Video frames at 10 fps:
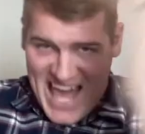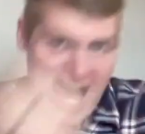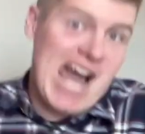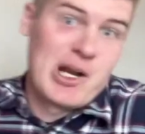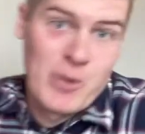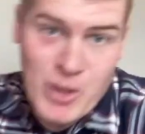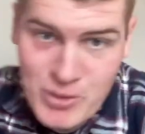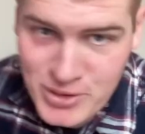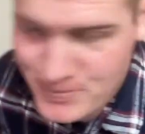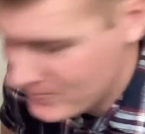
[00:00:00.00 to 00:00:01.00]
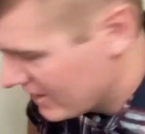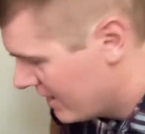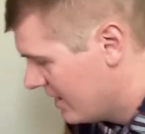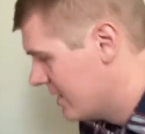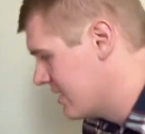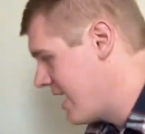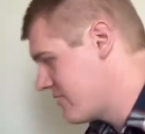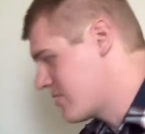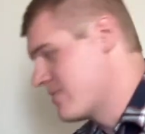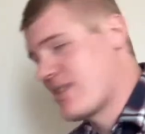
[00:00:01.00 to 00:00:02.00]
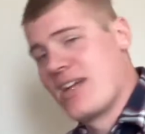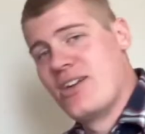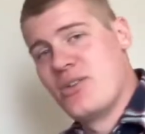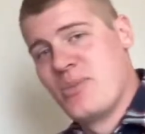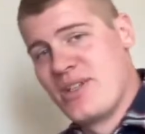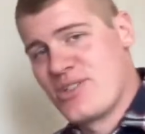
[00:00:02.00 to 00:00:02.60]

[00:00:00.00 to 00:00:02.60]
I don't know, dude. Live streams are kind of new to me,